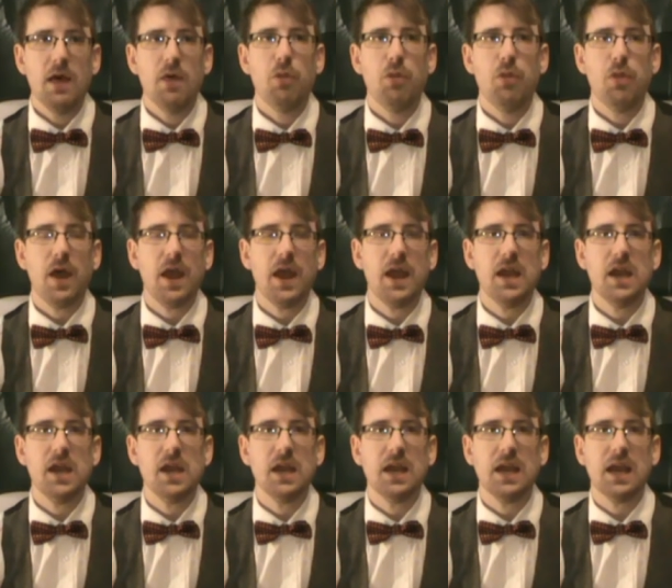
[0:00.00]

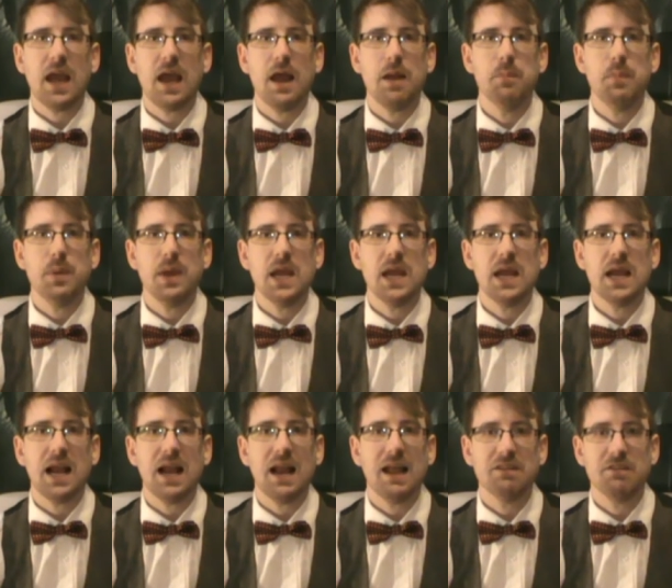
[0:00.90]
they can be
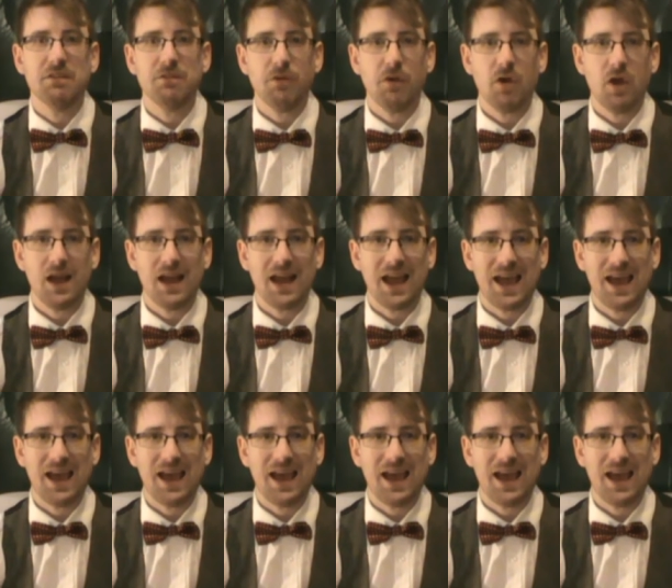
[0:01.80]
classified